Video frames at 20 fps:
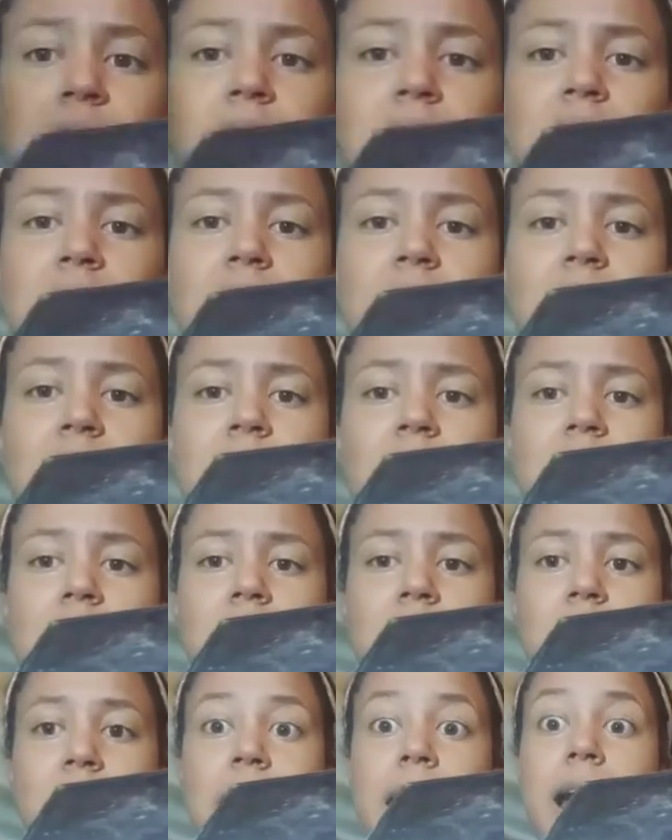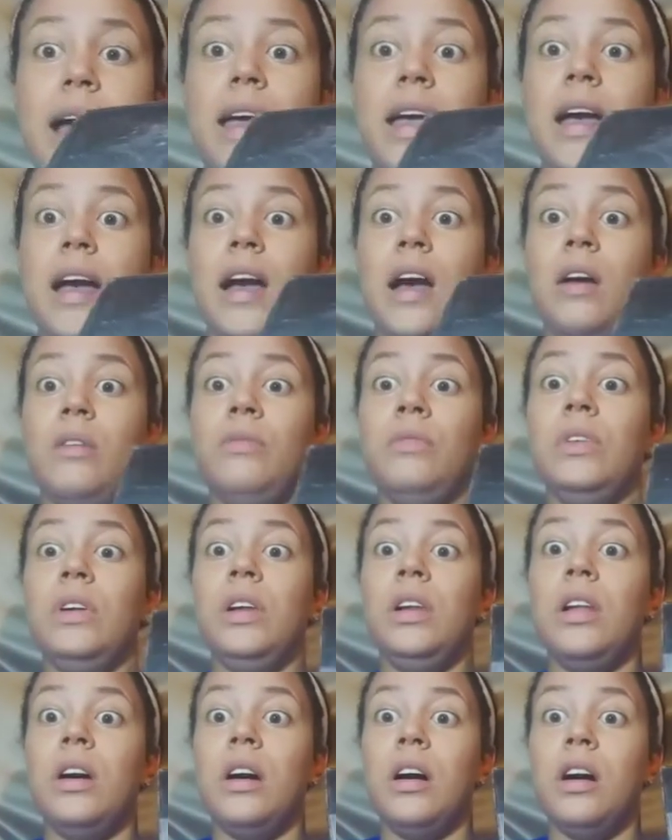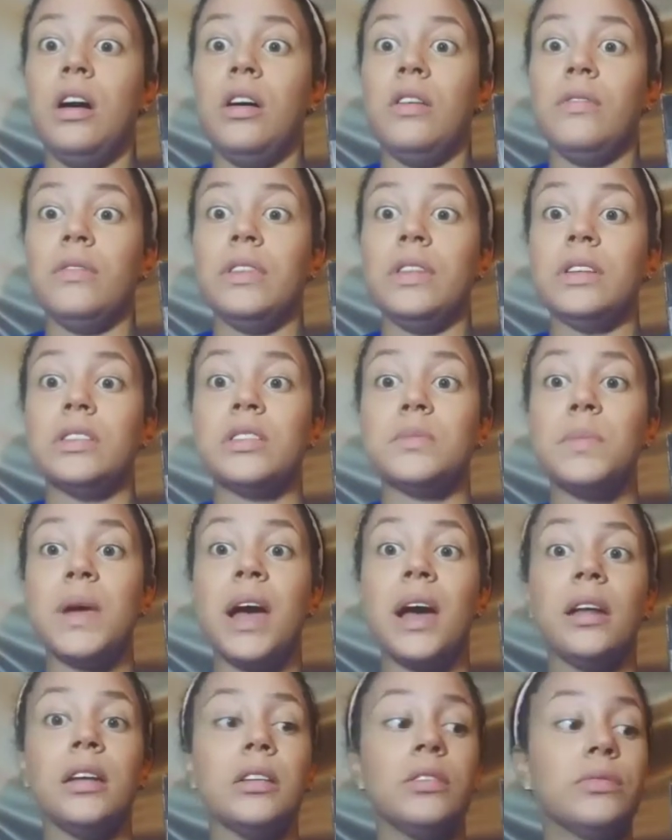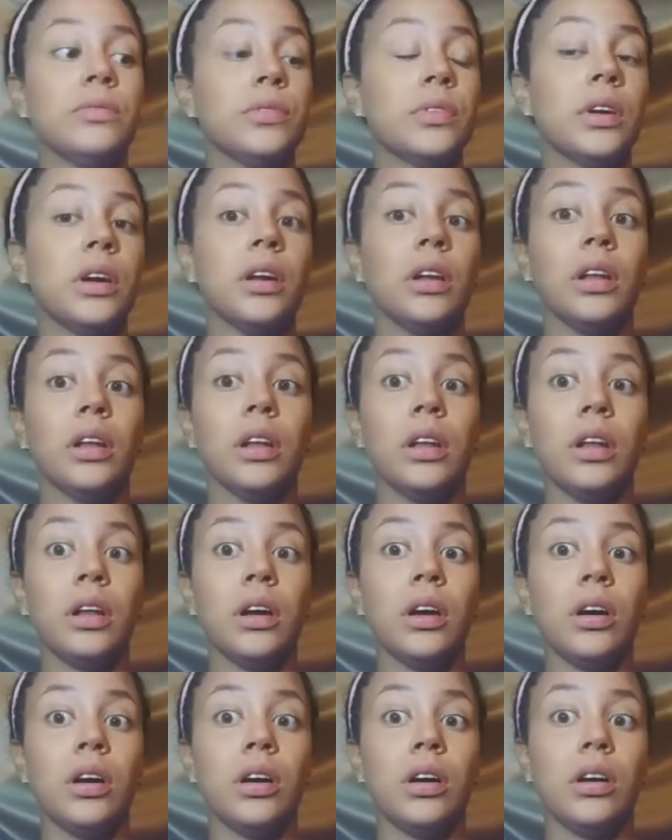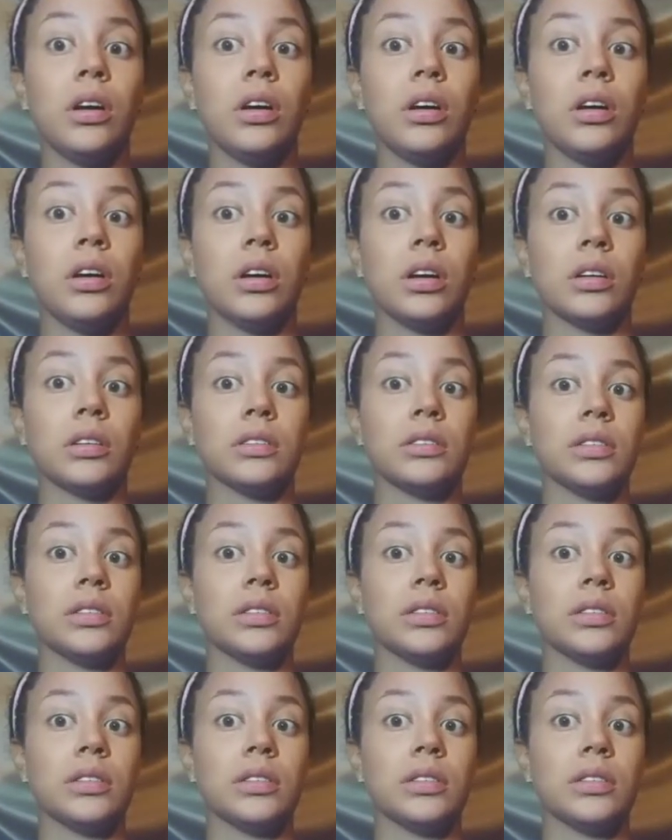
see that? I have loved this palette for a long